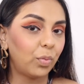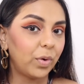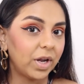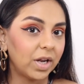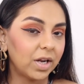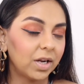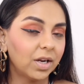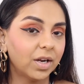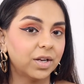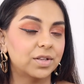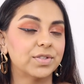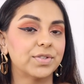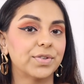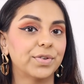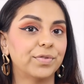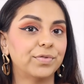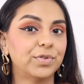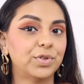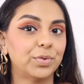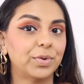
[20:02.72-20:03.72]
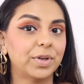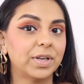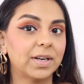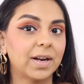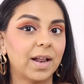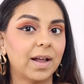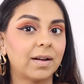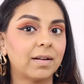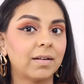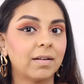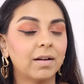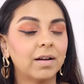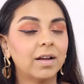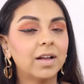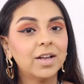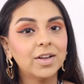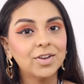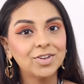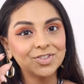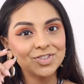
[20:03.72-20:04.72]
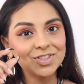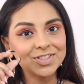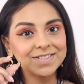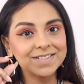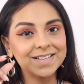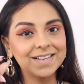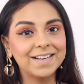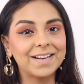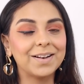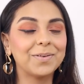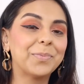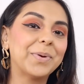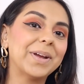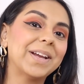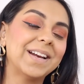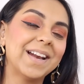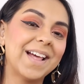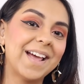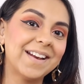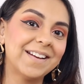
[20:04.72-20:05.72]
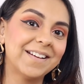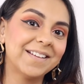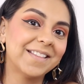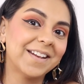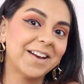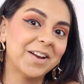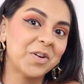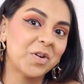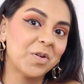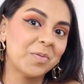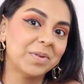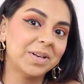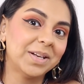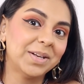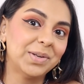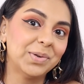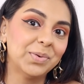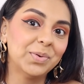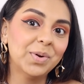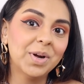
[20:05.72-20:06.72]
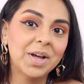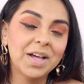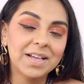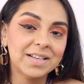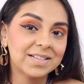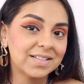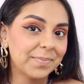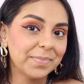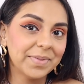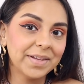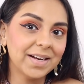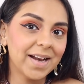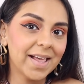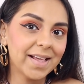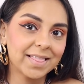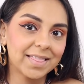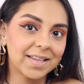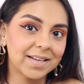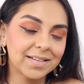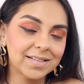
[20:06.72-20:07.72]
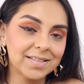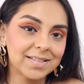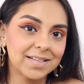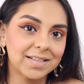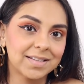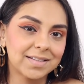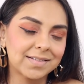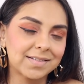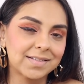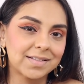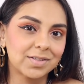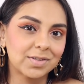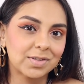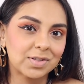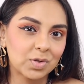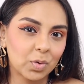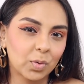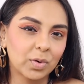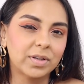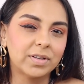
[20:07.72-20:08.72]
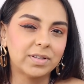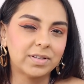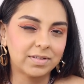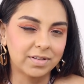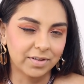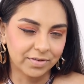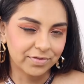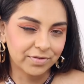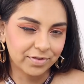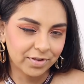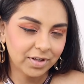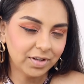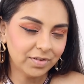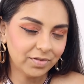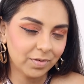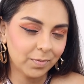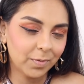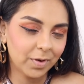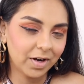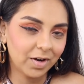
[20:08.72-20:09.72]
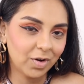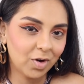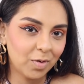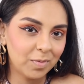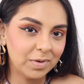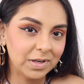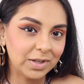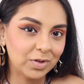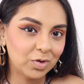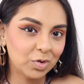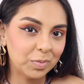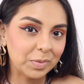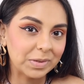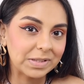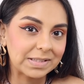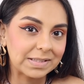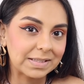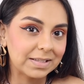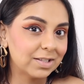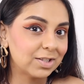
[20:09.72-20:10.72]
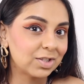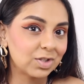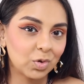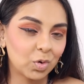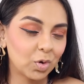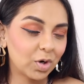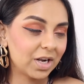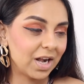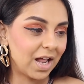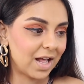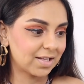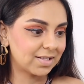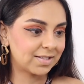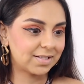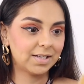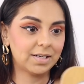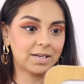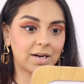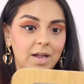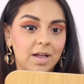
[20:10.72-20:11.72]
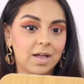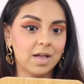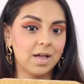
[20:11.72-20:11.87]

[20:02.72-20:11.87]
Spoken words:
wing instead of doing like a just the little wing liner that I normally do. Something like this is so different from what I normally do, but still so classic.